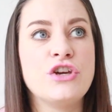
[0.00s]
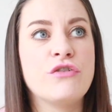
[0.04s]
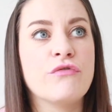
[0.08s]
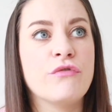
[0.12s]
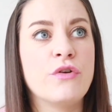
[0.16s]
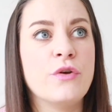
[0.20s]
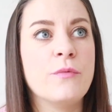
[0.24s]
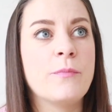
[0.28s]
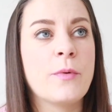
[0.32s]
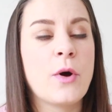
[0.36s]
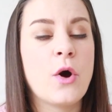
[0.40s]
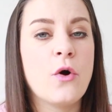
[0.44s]

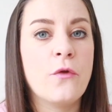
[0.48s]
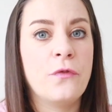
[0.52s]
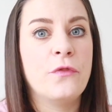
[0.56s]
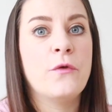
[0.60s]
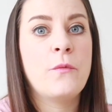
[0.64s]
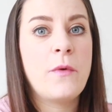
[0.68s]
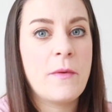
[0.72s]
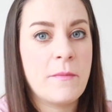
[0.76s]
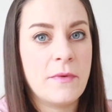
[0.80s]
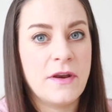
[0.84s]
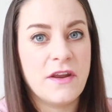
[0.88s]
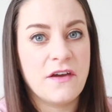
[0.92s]
group on
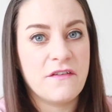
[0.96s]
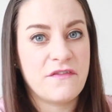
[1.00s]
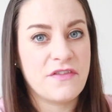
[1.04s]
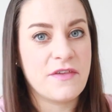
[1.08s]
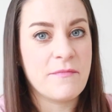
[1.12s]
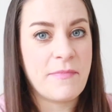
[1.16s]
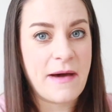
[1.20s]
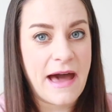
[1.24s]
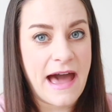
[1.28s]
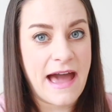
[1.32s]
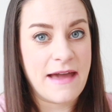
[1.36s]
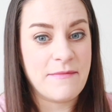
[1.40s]
the women of
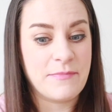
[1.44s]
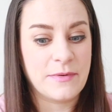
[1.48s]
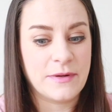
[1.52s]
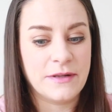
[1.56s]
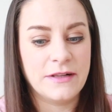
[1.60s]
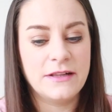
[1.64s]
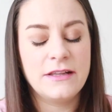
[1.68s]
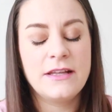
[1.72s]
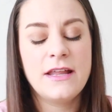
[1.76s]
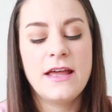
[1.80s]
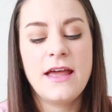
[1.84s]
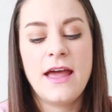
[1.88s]
the
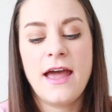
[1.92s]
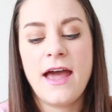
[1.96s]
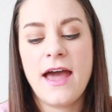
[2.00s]
Bible,